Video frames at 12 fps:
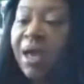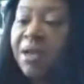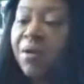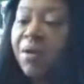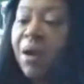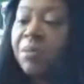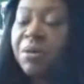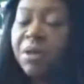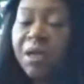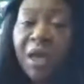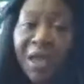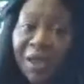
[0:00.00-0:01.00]
I know I
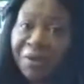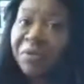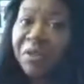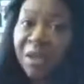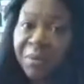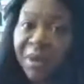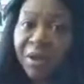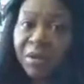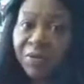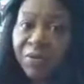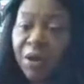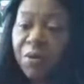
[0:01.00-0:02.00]
put a hefty
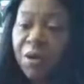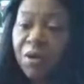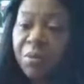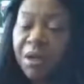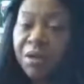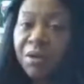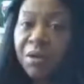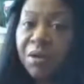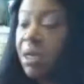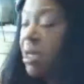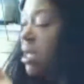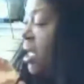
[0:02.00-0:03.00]
amount of cocoa butter
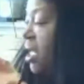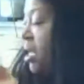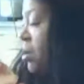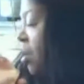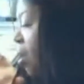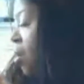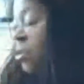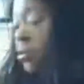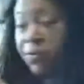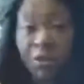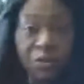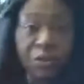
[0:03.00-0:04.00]
in all
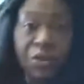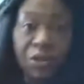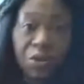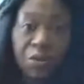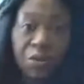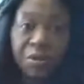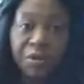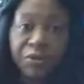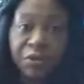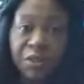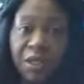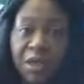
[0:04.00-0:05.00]
of those soaps
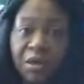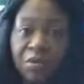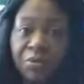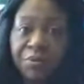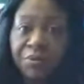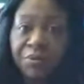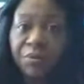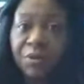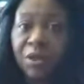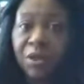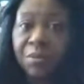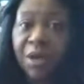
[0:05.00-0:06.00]
for sale
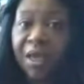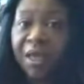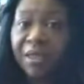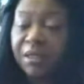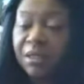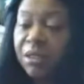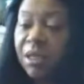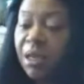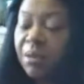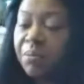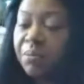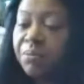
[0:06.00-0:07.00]
on my Etsy
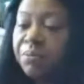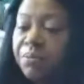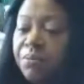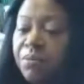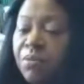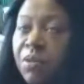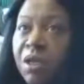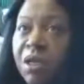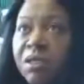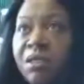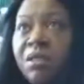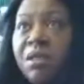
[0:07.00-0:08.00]
shop. It's